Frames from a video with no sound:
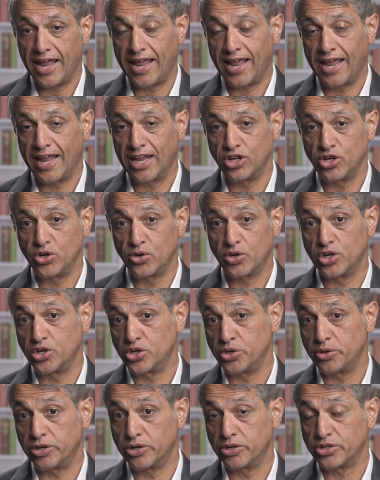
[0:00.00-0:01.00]
and you can
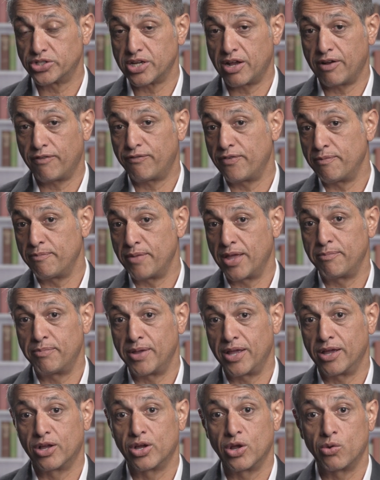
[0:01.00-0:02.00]
do it yourself, it may
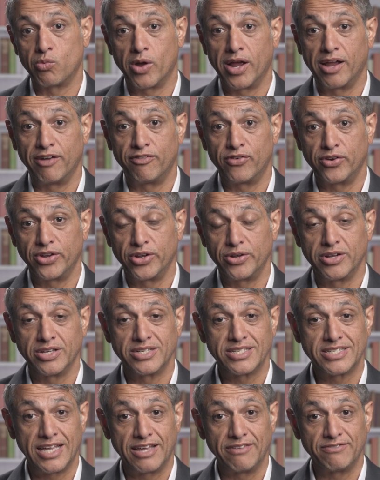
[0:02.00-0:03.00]
be a good way for you to
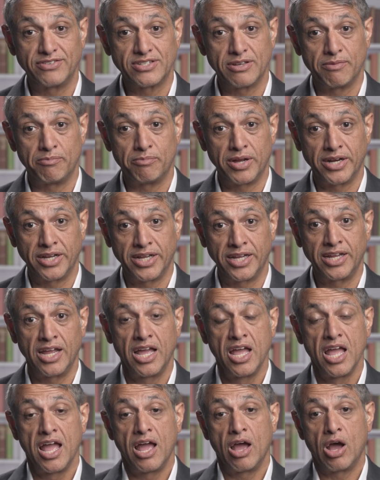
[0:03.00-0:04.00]
save some money
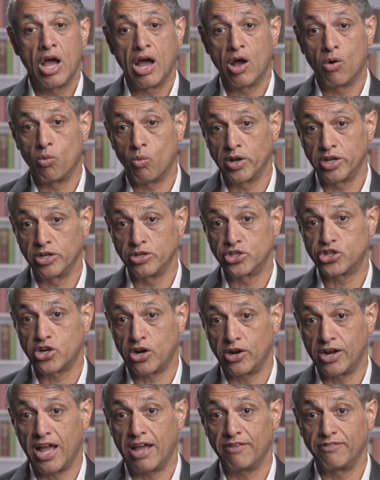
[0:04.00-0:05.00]
when you
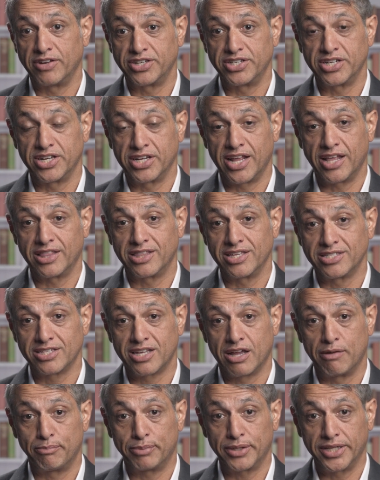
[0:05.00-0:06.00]
start having to get this
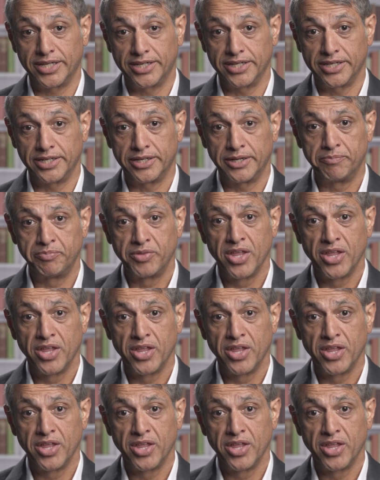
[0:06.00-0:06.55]
completed.